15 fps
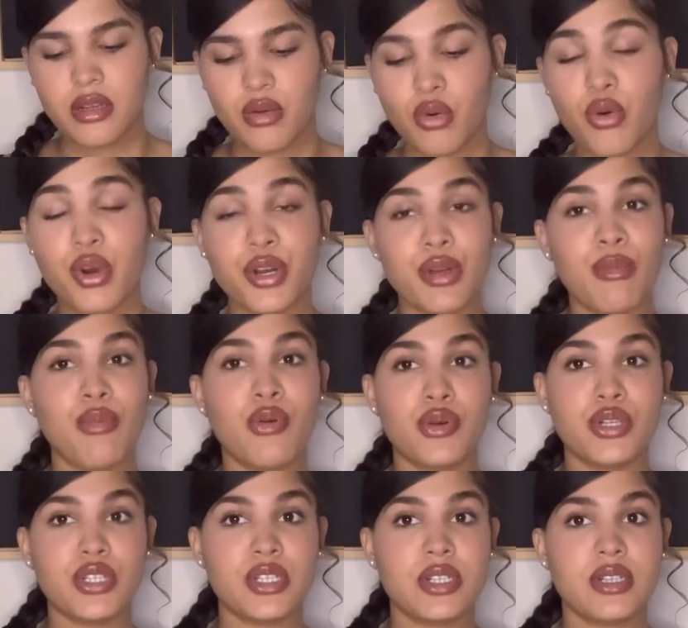or an
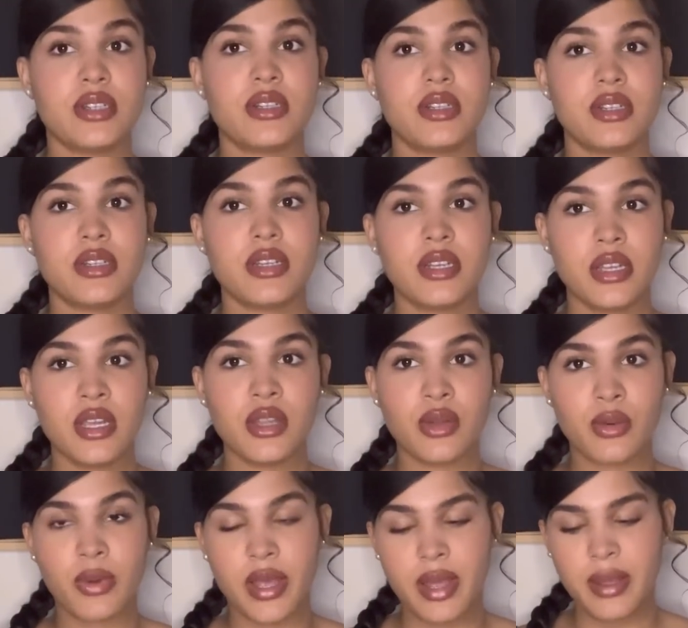abortion. Either
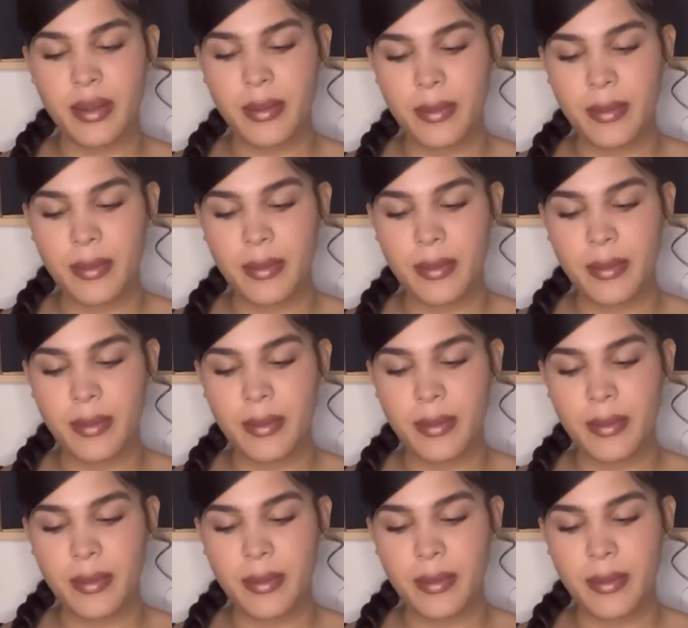way.